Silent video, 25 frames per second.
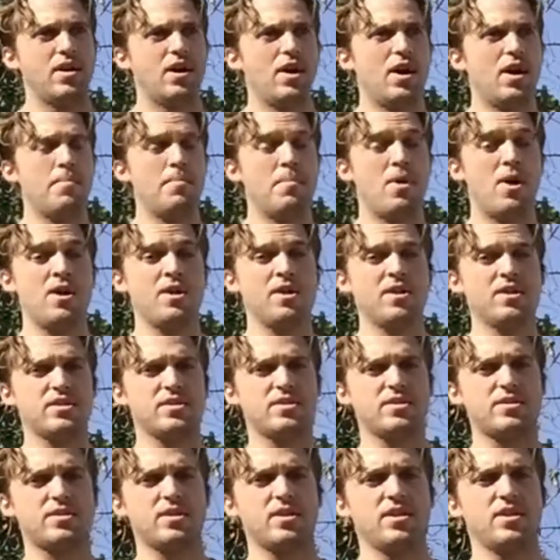
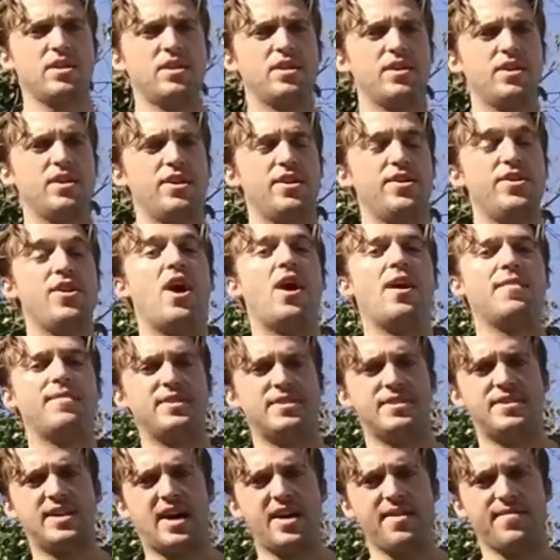amongst
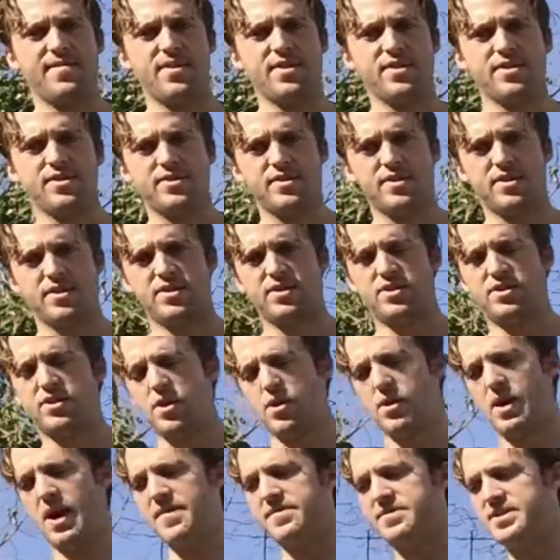novice divers.
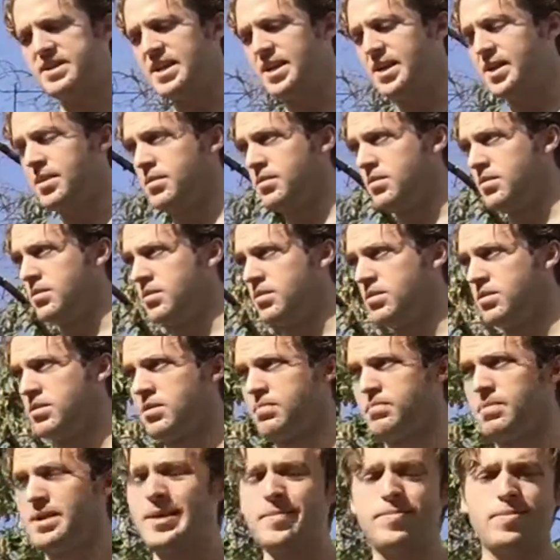So I've seen
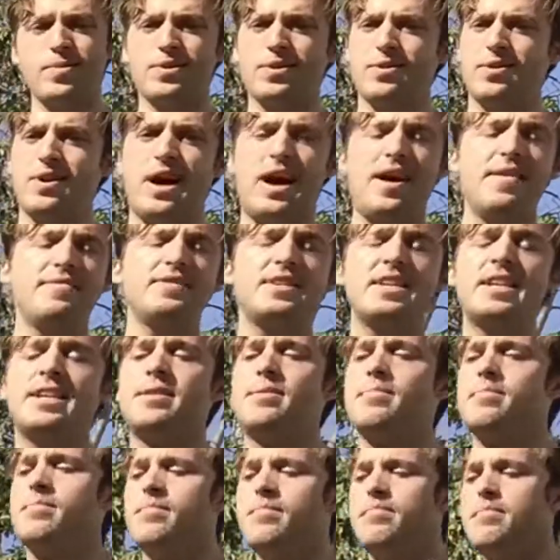
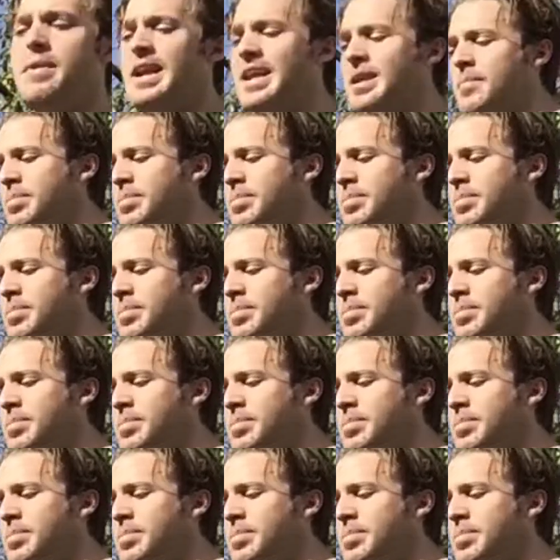many